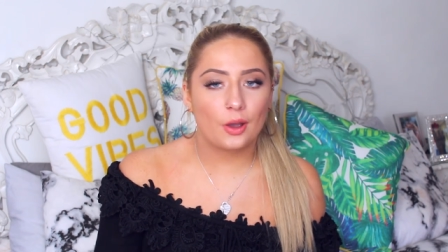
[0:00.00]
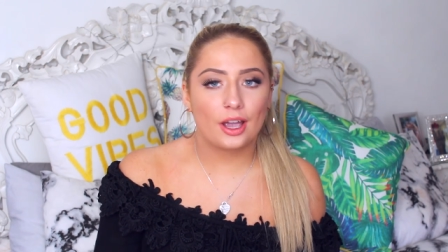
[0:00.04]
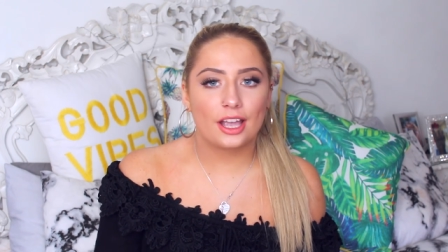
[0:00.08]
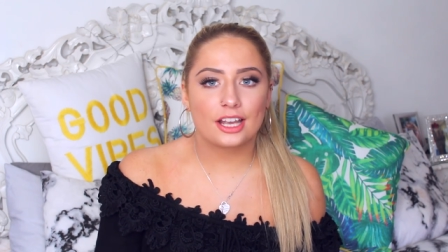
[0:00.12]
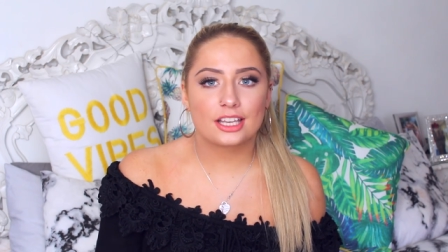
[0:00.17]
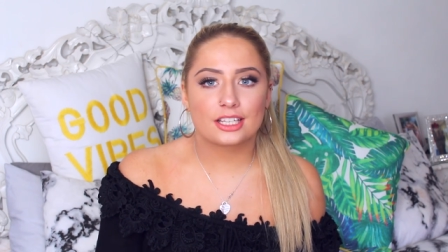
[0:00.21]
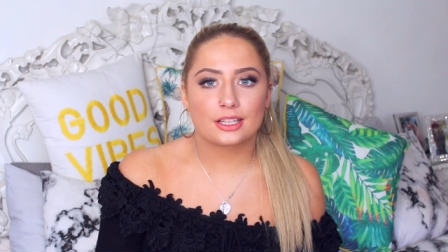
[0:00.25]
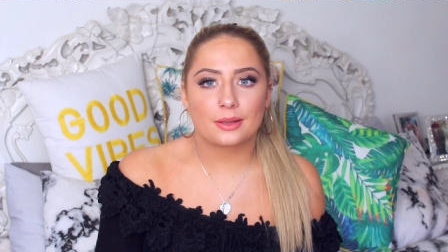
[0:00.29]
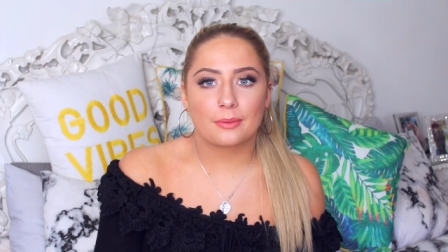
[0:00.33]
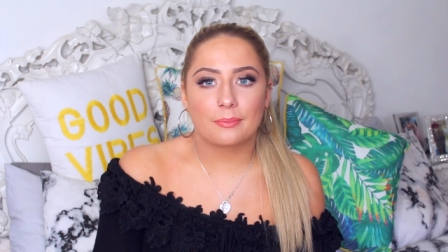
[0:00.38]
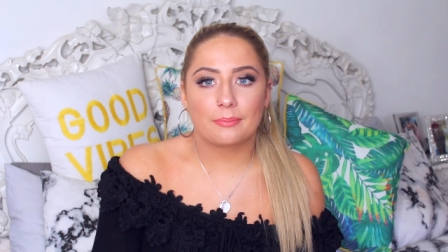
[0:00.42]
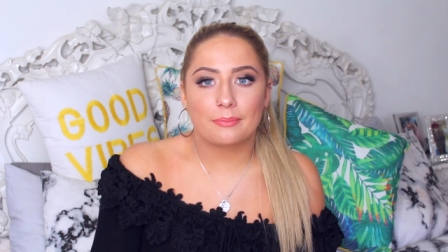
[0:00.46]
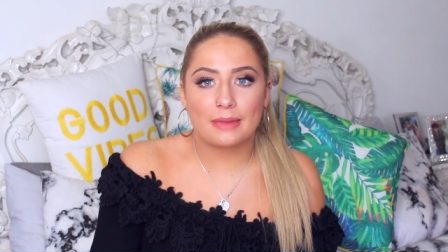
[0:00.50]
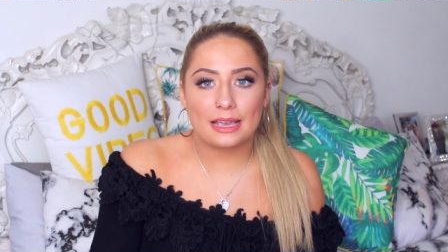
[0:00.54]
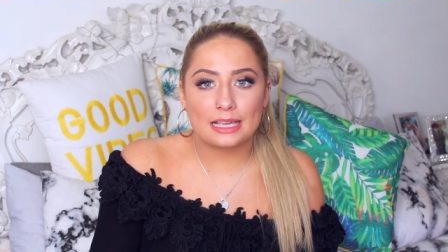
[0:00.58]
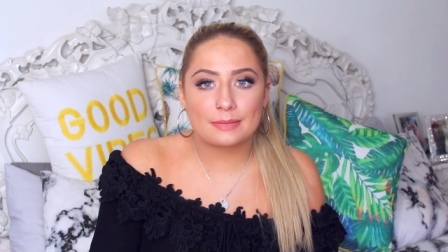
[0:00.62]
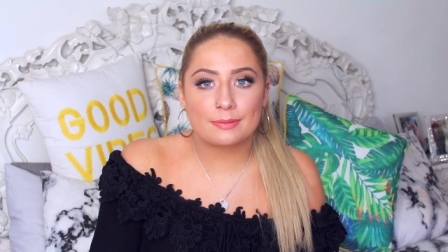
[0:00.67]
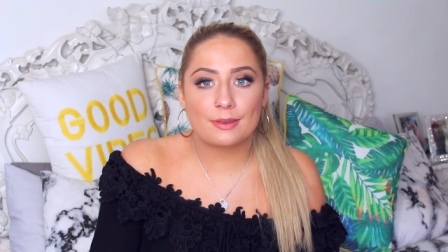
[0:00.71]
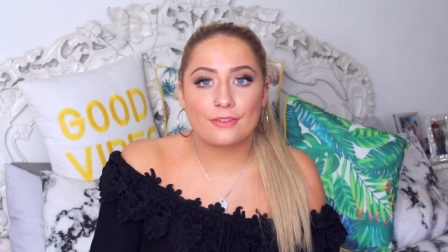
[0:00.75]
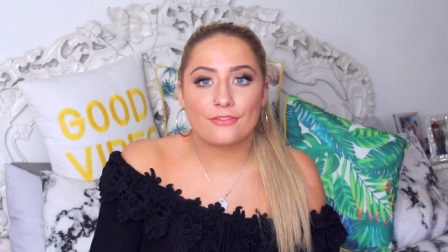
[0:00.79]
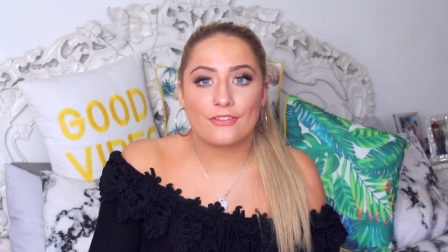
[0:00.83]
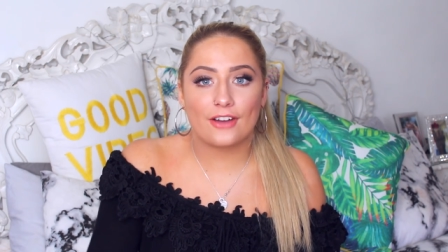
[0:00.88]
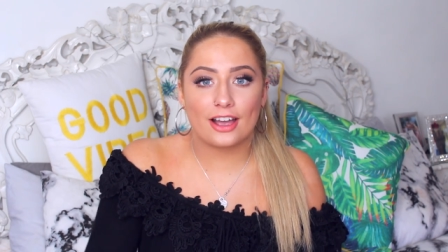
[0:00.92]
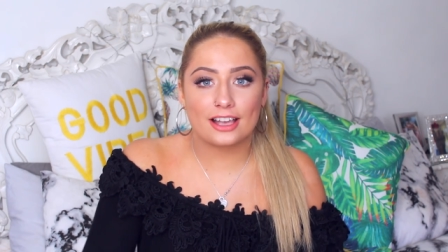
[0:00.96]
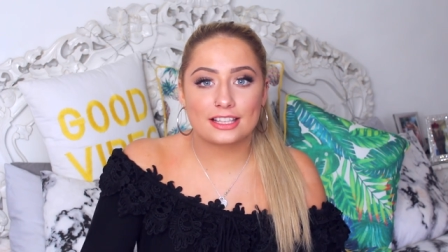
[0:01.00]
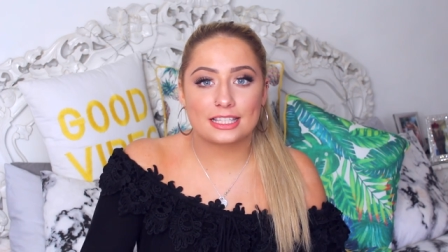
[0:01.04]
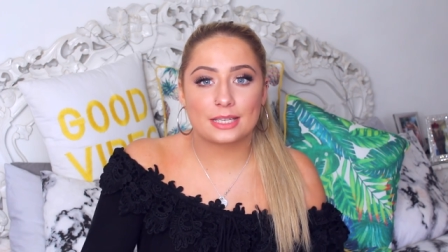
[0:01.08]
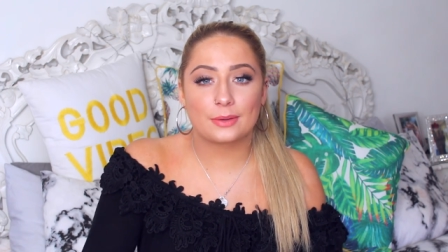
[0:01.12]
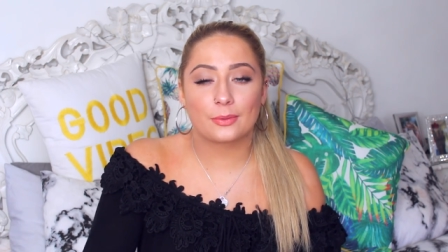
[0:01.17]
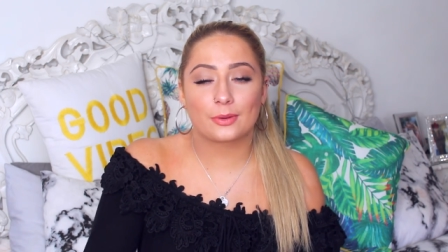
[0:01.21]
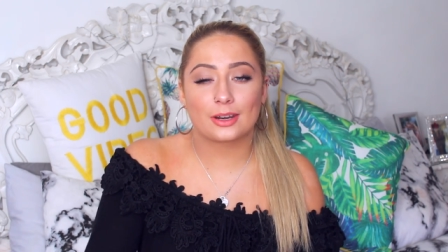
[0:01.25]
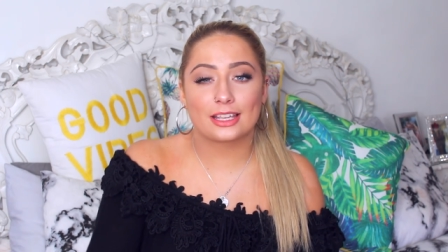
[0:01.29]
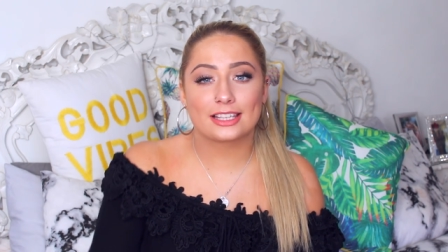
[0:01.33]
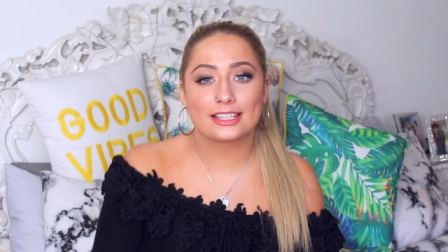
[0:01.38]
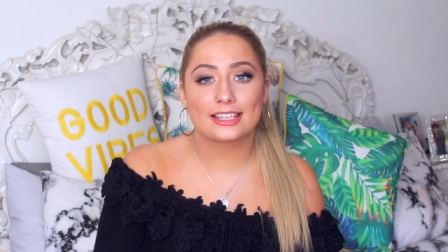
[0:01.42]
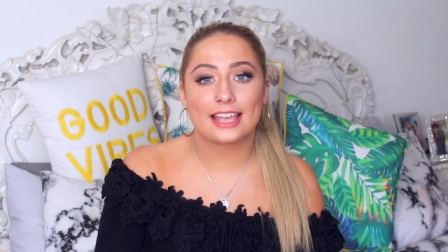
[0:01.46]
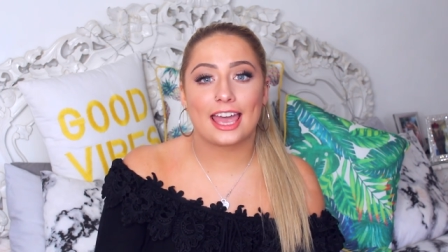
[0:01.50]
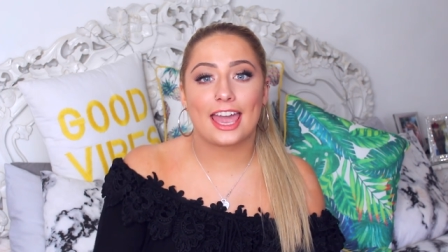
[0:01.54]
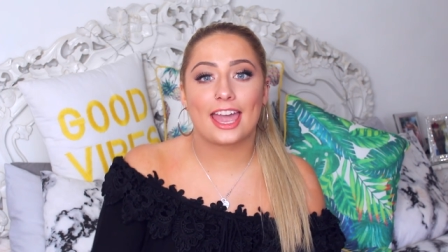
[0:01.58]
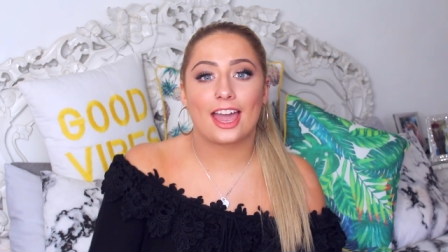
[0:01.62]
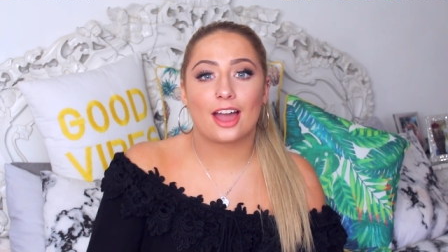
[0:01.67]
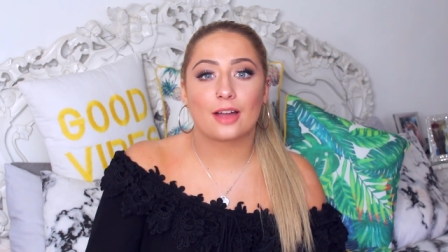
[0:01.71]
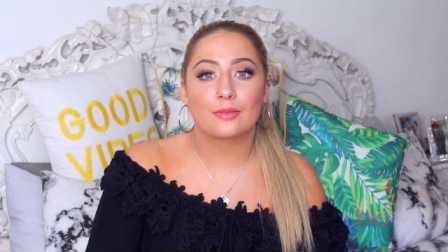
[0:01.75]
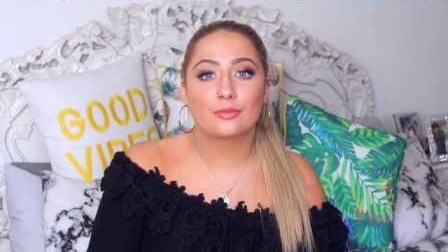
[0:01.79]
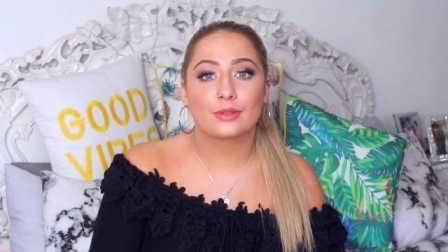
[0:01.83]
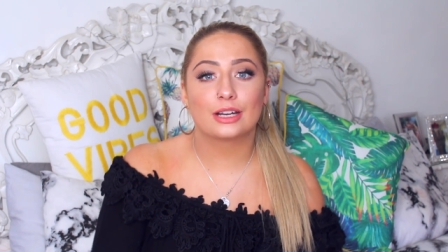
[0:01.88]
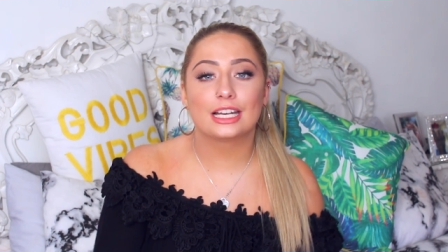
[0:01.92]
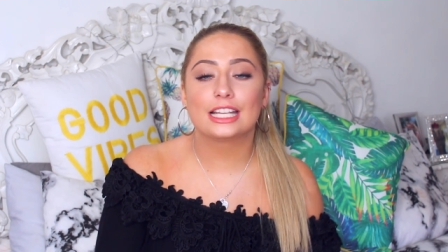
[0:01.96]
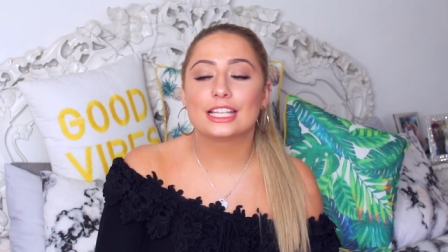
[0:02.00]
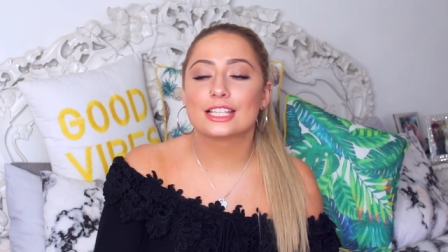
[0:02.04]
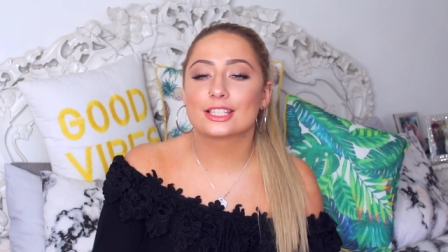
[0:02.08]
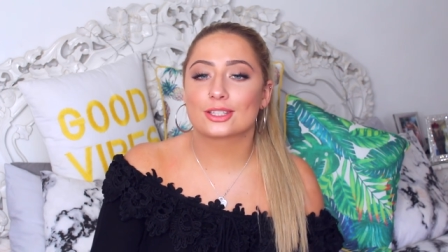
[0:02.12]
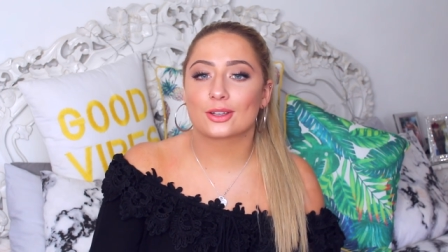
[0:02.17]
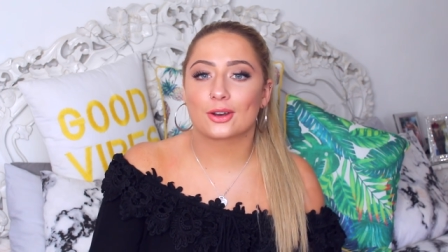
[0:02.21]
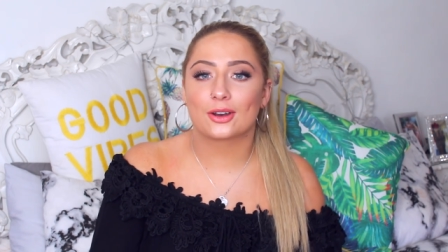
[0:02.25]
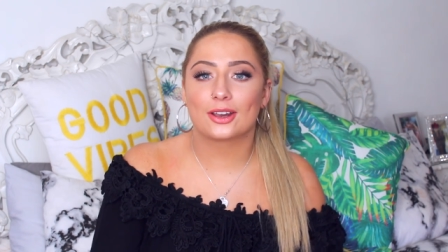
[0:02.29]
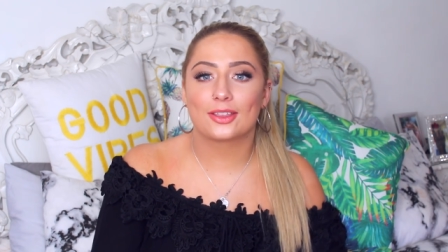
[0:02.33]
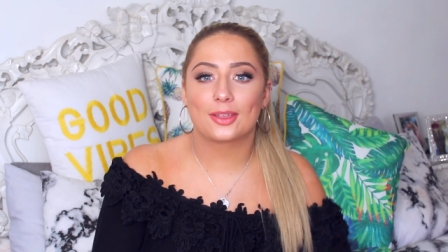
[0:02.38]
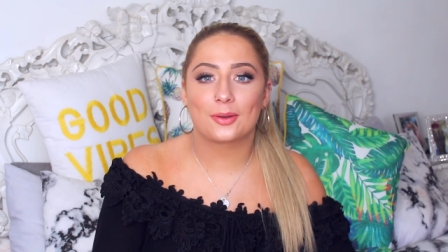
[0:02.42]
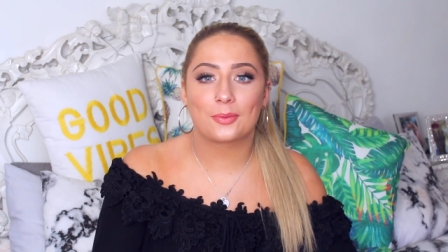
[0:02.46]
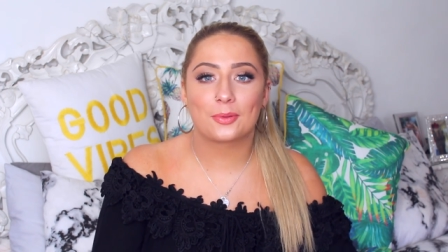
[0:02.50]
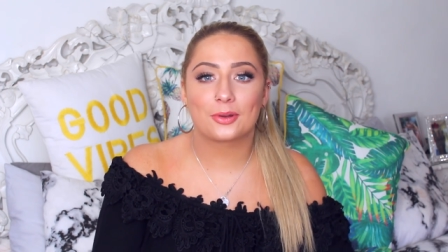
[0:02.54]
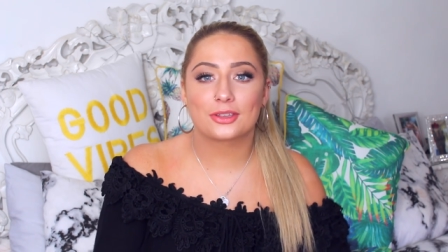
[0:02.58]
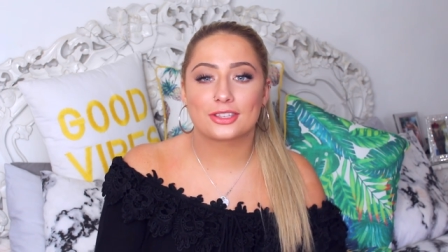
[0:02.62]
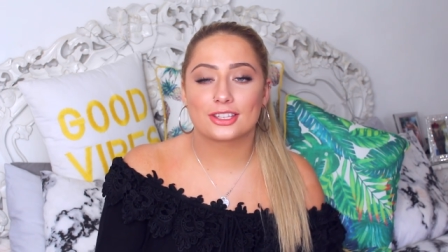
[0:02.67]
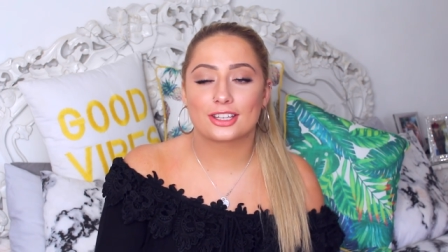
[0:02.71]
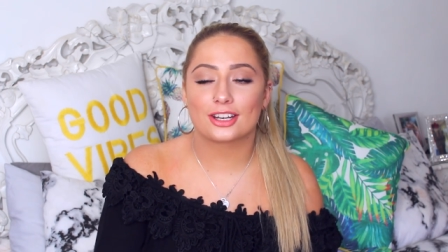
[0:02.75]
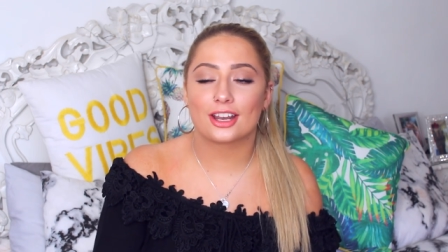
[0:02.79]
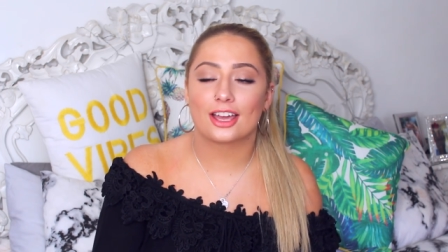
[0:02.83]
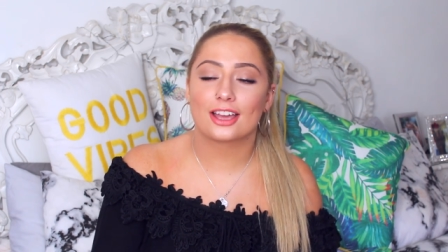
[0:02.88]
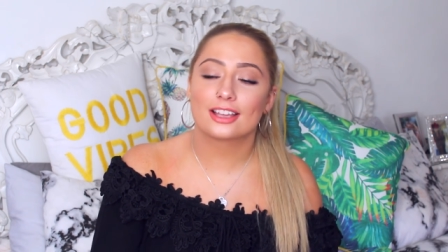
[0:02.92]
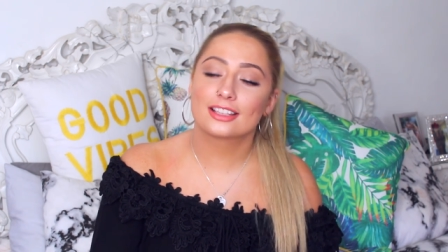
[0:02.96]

which makes me firstly want to say I'm really sorry there wasn't